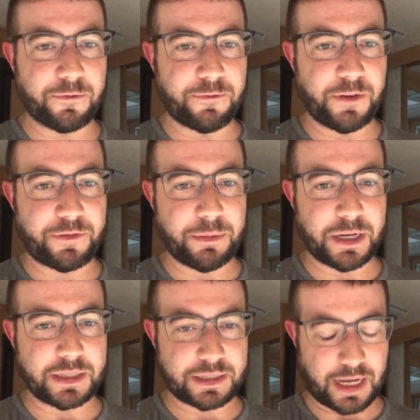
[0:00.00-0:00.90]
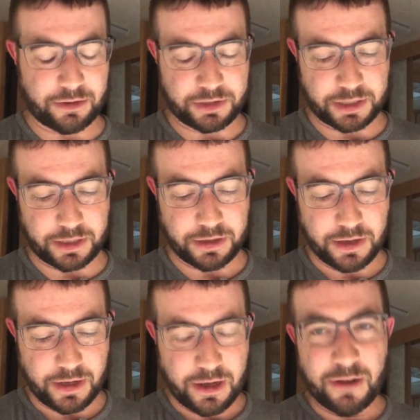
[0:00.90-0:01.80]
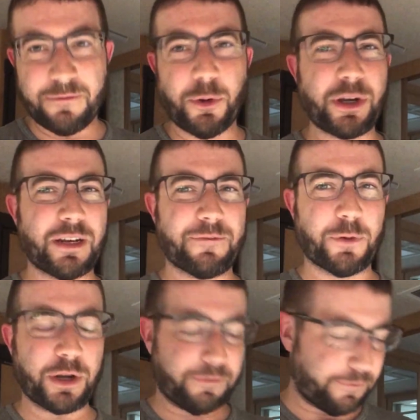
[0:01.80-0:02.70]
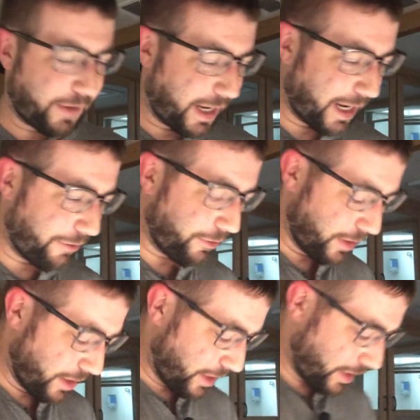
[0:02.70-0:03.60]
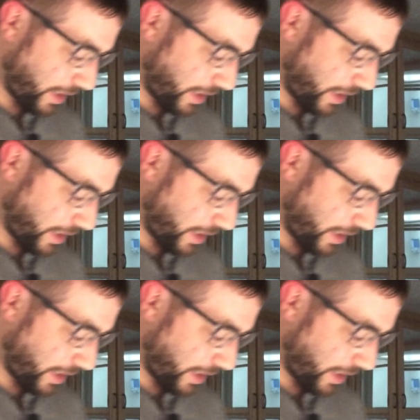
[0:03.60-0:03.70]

from 50 minutes down to 40 to 45.